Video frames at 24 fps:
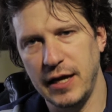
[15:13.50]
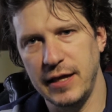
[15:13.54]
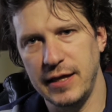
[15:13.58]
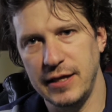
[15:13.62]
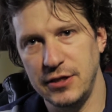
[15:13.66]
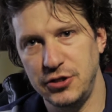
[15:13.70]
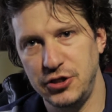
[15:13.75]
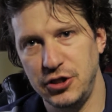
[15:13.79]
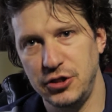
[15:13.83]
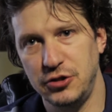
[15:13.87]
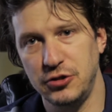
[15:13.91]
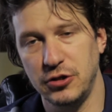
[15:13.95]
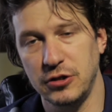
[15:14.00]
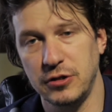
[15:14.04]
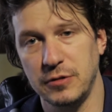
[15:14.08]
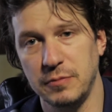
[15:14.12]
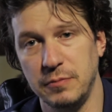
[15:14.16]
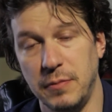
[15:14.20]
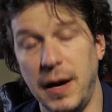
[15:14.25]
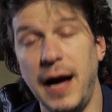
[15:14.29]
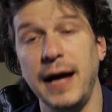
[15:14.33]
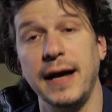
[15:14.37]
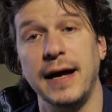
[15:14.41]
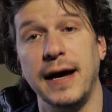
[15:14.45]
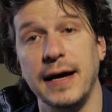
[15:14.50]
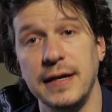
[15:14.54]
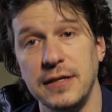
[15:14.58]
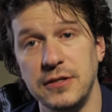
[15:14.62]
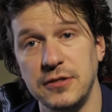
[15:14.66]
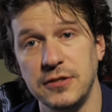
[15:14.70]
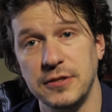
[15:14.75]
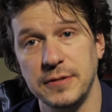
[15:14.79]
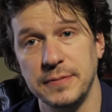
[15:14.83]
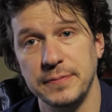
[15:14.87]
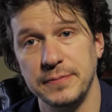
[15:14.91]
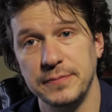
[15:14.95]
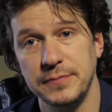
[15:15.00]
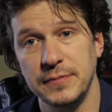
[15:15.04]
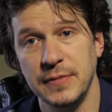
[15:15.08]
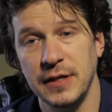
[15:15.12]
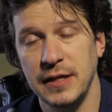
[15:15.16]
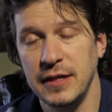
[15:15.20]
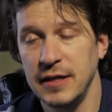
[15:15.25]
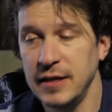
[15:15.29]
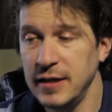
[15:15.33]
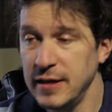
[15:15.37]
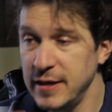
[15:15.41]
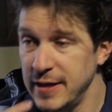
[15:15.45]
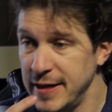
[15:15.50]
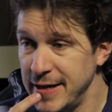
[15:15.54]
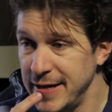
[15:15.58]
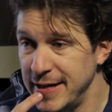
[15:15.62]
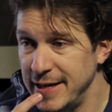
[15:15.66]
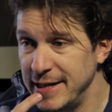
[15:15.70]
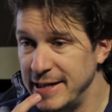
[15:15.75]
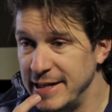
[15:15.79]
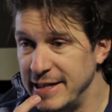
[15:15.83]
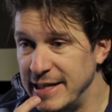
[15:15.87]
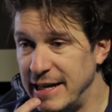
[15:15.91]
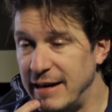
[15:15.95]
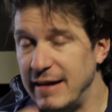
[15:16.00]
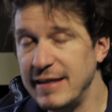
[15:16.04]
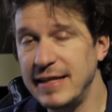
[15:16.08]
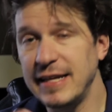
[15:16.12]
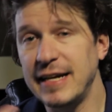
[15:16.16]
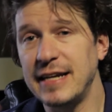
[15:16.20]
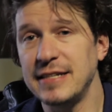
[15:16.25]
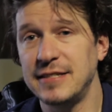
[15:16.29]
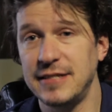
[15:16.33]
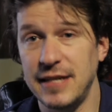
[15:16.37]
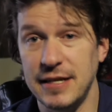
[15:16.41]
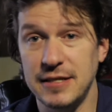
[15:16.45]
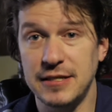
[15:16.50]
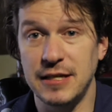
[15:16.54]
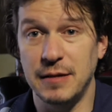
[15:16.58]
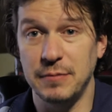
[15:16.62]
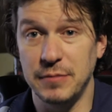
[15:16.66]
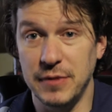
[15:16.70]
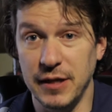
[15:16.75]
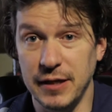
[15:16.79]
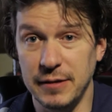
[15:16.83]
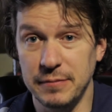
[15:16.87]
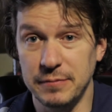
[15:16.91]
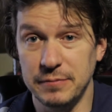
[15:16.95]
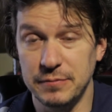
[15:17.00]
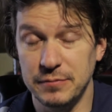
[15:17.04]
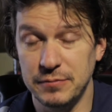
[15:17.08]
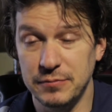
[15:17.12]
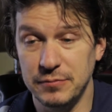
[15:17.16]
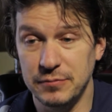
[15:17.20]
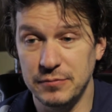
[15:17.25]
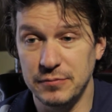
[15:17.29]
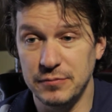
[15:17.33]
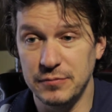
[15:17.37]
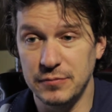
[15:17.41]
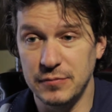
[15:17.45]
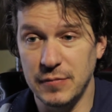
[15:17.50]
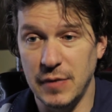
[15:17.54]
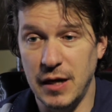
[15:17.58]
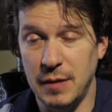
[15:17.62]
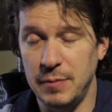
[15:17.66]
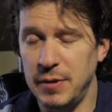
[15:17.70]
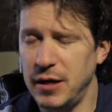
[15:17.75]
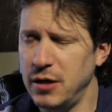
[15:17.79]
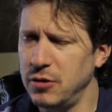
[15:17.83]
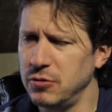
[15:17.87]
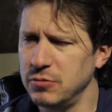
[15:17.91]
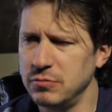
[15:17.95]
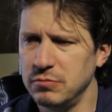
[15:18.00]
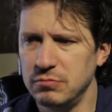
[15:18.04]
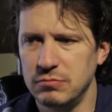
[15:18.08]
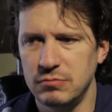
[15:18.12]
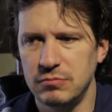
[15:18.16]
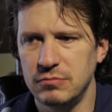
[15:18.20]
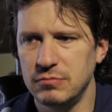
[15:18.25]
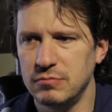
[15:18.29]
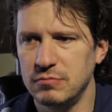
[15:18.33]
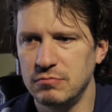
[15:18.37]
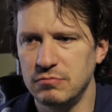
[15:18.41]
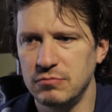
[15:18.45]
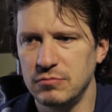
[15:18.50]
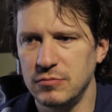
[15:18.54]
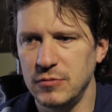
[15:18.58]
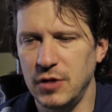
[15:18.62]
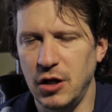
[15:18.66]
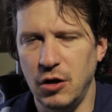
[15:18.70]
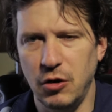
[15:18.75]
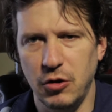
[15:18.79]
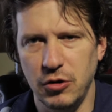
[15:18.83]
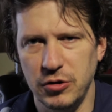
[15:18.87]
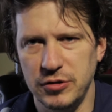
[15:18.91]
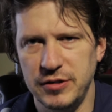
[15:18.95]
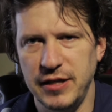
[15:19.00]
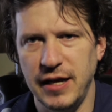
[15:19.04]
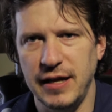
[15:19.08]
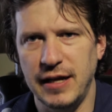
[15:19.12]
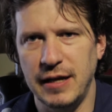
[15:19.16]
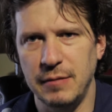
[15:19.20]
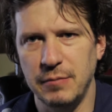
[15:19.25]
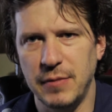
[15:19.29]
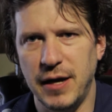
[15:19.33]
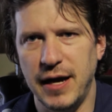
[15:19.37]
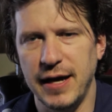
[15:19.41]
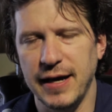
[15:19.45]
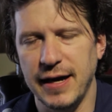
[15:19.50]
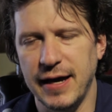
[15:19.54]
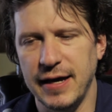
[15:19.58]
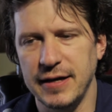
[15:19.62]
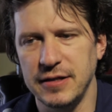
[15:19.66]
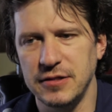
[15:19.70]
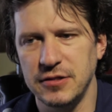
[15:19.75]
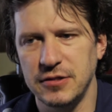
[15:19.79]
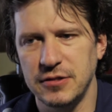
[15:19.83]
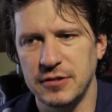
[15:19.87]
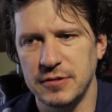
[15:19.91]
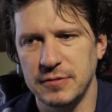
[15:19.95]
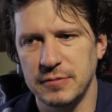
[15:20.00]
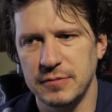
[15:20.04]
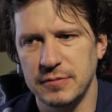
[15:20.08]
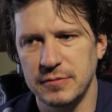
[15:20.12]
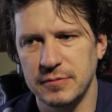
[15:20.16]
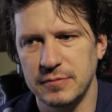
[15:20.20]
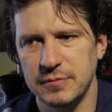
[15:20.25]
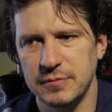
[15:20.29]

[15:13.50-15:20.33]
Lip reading: and then she took my ice. Now, I think I said something about, her taking my ice,